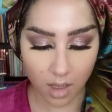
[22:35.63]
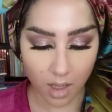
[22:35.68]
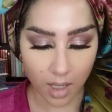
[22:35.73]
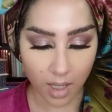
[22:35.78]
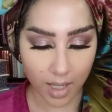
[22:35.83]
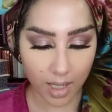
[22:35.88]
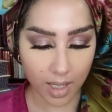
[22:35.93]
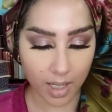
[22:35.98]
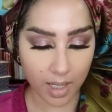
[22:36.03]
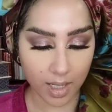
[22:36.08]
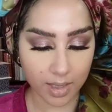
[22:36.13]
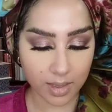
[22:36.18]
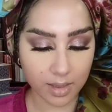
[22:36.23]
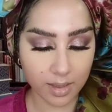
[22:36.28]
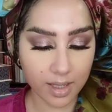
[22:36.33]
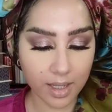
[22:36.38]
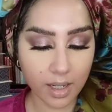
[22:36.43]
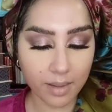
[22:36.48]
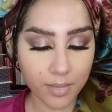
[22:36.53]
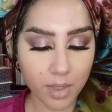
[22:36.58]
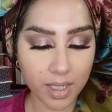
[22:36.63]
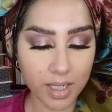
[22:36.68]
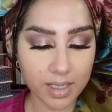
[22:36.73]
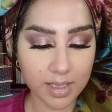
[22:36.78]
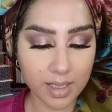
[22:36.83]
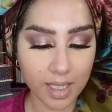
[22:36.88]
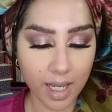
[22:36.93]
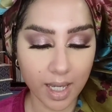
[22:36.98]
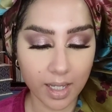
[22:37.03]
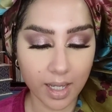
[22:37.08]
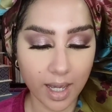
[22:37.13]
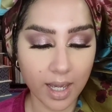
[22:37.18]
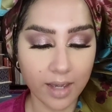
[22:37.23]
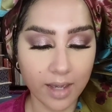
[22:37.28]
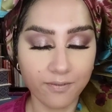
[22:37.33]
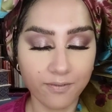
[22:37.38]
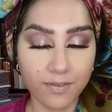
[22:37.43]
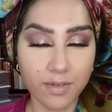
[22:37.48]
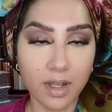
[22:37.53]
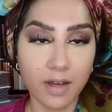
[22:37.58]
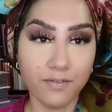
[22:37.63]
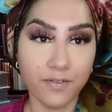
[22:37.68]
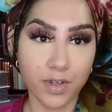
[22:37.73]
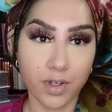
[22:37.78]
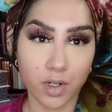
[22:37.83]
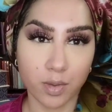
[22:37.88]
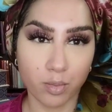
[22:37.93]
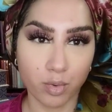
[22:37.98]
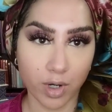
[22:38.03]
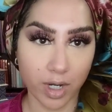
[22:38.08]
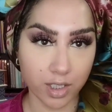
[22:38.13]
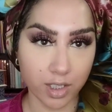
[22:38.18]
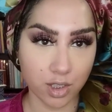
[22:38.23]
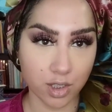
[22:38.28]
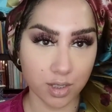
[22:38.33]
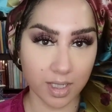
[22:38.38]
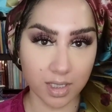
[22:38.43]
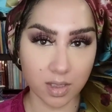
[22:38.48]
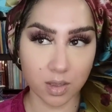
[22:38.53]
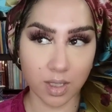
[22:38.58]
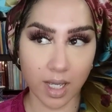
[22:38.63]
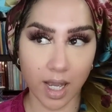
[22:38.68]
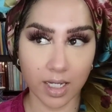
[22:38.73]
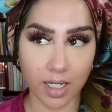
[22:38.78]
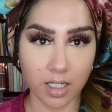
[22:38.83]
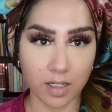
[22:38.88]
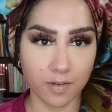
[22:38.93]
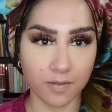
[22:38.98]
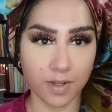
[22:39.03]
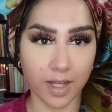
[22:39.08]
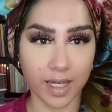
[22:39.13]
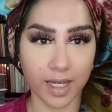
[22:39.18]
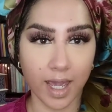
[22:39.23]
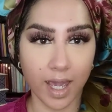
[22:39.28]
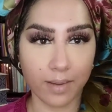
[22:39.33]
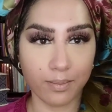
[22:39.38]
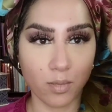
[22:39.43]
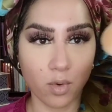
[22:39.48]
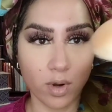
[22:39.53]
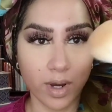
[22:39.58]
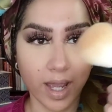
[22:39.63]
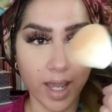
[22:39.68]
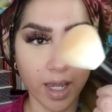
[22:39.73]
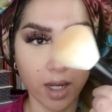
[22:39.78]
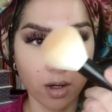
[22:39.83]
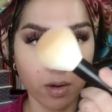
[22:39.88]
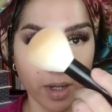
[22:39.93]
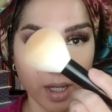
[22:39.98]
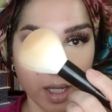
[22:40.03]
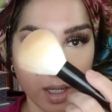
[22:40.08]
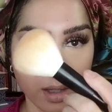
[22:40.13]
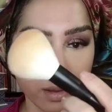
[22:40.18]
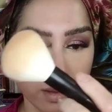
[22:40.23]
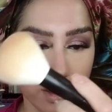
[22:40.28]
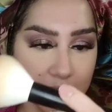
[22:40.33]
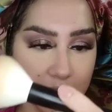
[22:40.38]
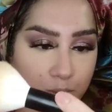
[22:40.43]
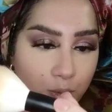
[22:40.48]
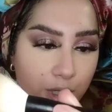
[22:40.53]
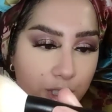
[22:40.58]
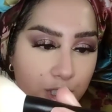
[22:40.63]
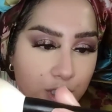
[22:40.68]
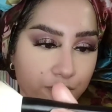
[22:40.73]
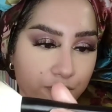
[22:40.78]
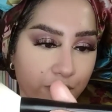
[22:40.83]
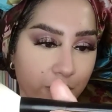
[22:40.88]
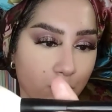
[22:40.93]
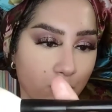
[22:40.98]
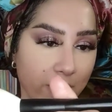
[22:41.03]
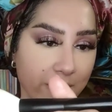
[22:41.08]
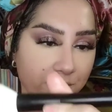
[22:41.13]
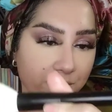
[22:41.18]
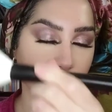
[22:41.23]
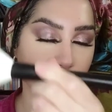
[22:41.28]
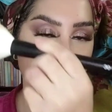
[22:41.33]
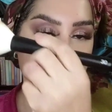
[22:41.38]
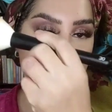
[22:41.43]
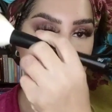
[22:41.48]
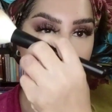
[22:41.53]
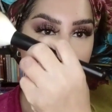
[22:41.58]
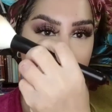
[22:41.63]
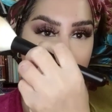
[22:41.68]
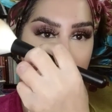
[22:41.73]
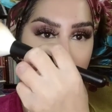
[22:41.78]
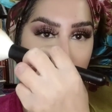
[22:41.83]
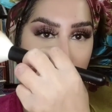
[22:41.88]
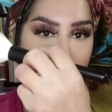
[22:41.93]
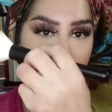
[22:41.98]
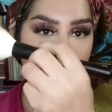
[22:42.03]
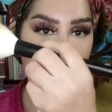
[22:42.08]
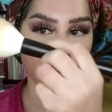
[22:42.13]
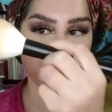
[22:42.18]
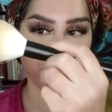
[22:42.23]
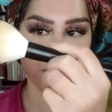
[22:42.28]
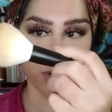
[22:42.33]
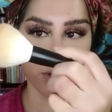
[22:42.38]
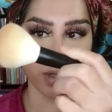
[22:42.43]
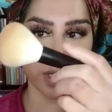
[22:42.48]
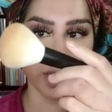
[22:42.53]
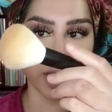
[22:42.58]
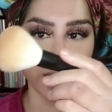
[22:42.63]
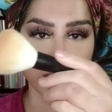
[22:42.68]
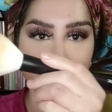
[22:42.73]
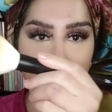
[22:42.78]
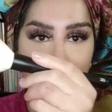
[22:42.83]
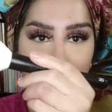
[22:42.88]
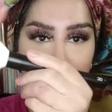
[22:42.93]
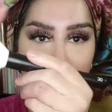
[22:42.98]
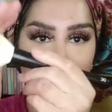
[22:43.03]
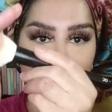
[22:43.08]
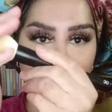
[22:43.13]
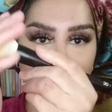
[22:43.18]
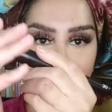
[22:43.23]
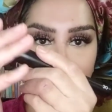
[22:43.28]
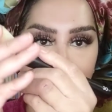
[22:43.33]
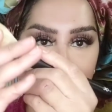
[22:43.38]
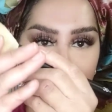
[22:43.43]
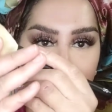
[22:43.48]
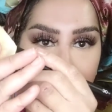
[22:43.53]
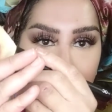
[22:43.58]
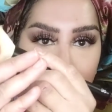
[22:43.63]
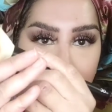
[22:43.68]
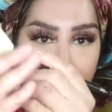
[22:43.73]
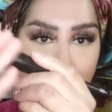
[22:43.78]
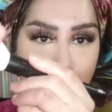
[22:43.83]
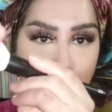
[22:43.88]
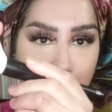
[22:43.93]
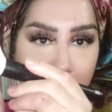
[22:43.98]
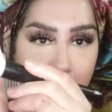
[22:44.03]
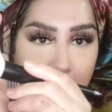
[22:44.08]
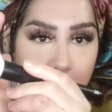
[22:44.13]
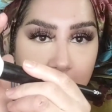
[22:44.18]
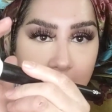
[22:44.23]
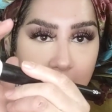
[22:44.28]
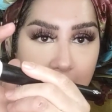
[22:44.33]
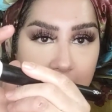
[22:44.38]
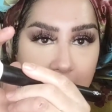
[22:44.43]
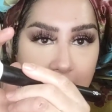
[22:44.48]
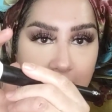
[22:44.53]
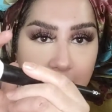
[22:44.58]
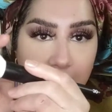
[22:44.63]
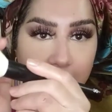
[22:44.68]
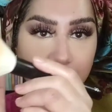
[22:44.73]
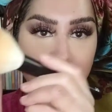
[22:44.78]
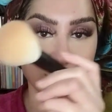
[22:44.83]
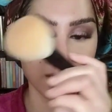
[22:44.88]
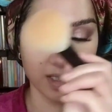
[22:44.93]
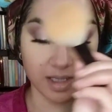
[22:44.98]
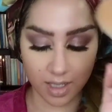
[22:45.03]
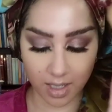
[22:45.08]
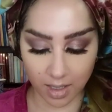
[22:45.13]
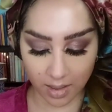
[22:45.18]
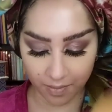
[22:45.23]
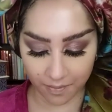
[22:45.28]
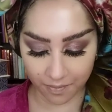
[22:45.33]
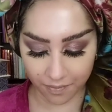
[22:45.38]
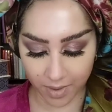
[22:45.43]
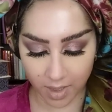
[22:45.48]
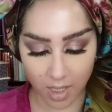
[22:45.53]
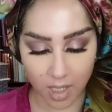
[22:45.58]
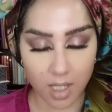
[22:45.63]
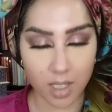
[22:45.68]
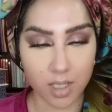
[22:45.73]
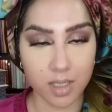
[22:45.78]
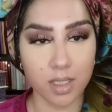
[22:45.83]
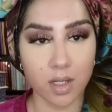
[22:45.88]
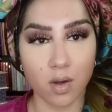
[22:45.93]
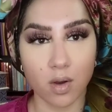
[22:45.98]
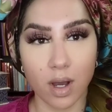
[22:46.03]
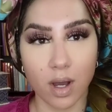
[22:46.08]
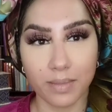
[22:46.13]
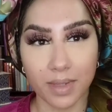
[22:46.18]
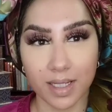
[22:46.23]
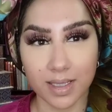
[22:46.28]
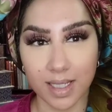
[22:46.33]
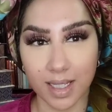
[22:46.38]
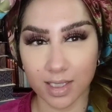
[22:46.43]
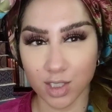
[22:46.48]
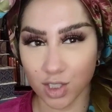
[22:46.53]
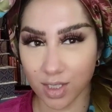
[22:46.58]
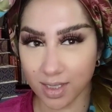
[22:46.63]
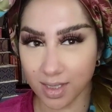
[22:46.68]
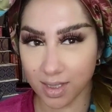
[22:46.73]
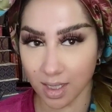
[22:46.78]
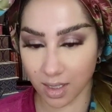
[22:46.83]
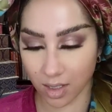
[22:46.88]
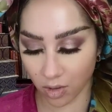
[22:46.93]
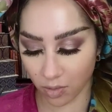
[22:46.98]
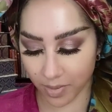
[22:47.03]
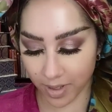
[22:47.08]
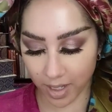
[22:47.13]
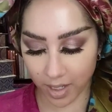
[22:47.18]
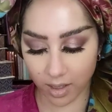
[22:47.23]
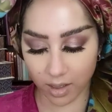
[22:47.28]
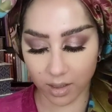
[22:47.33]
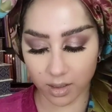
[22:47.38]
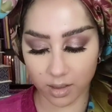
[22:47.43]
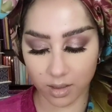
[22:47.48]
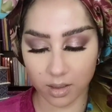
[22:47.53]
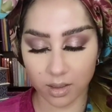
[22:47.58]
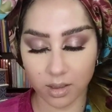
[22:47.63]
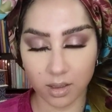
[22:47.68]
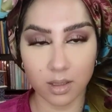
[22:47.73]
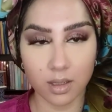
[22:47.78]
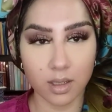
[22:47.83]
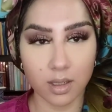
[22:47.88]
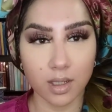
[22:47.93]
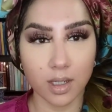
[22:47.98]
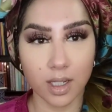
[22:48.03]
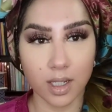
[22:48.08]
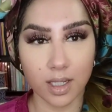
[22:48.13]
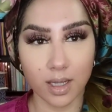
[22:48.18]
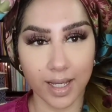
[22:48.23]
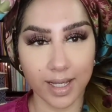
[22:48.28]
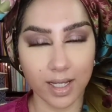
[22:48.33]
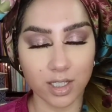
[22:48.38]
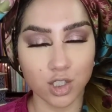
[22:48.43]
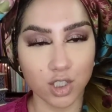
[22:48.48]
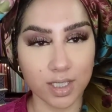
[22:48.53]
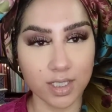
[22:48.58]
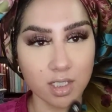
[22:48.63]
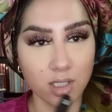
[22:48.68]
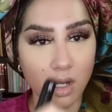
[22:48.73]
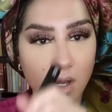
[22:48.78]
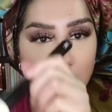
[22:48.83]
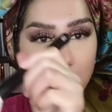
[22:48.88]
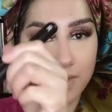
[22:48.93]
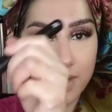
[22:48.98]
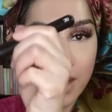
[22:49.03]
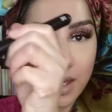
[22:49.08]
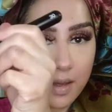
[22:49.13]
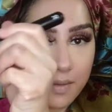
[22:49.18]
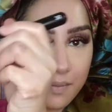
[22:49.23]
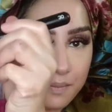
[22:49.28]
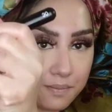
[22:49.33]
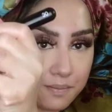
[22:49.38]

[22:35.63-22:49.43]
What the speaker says: And then I'm going to take a fluffier brush that's kind of like more airy. This brush from Rephr is number 30. It's their newest powder brush, and I love this thing. So I'm going to take just a little bit, like just on the